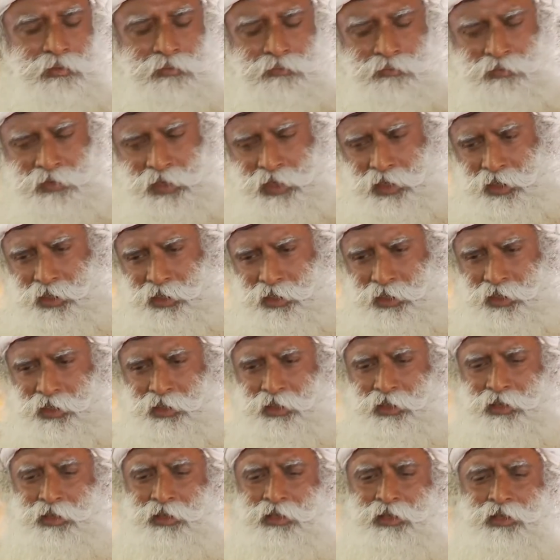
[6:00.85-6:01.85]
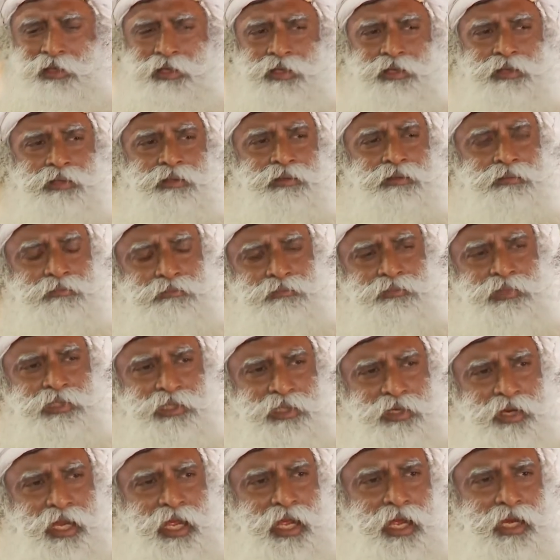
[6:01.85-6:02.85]
very…
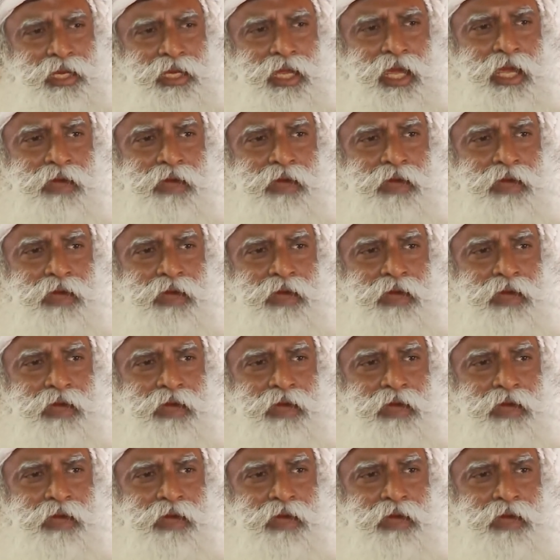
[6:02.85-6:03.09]
with great